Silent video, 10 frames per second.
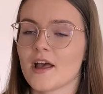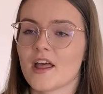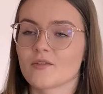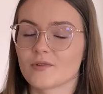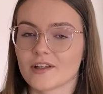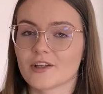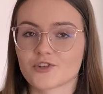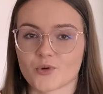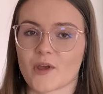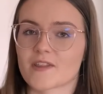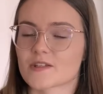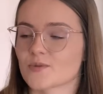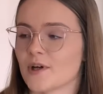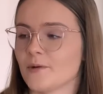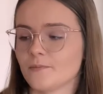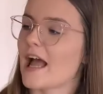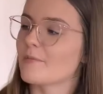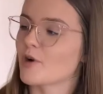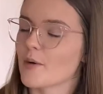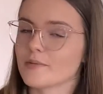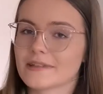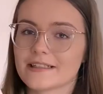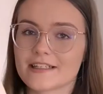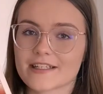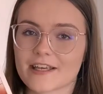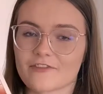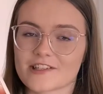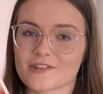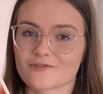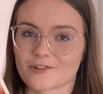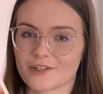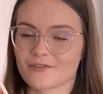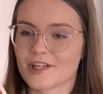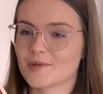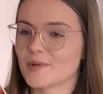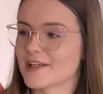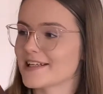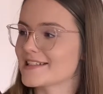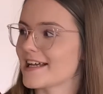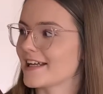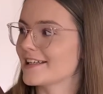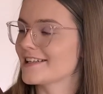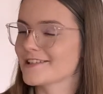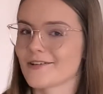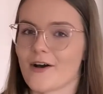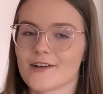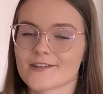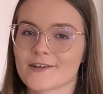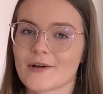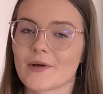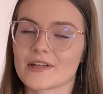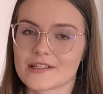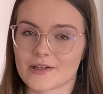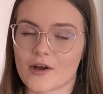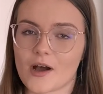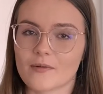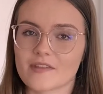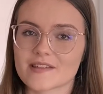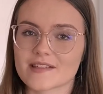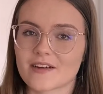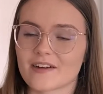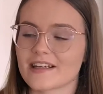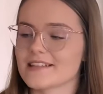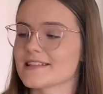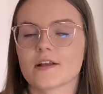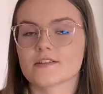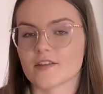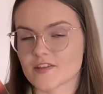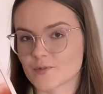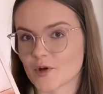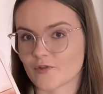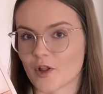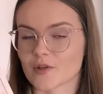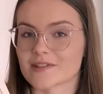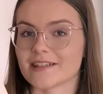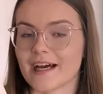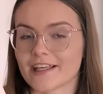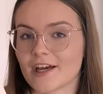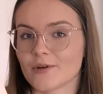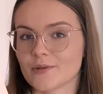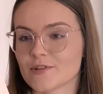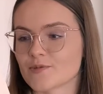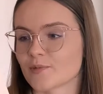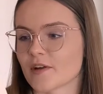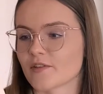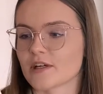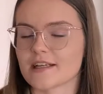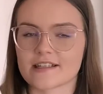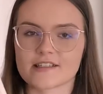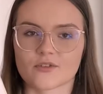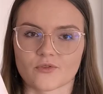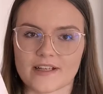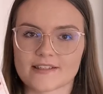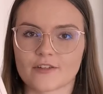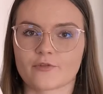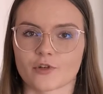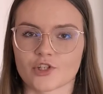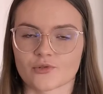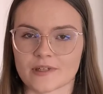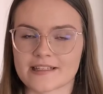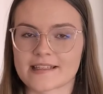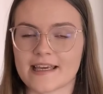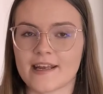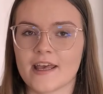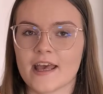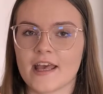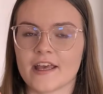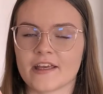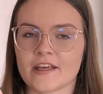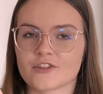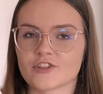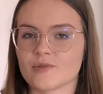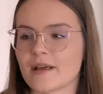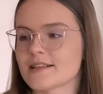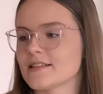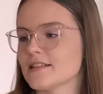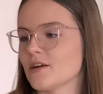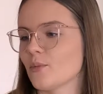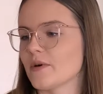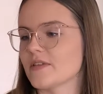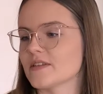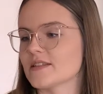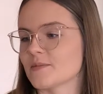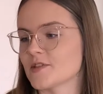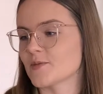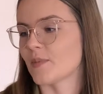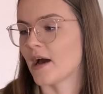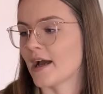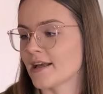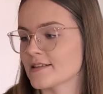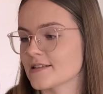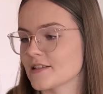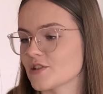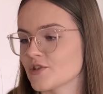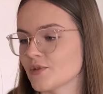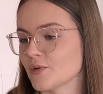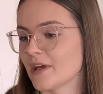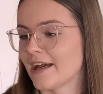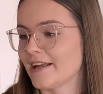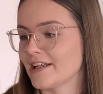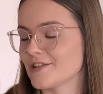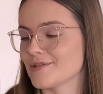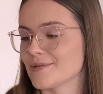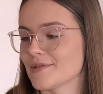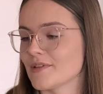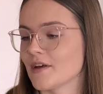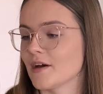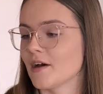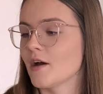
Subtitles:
really enjoying this one. I probably need to give this a reread because I need to also continue on with the series. So this book follows Laya, whose brother is arrested for treason, and she makes a deal with some spies to get into the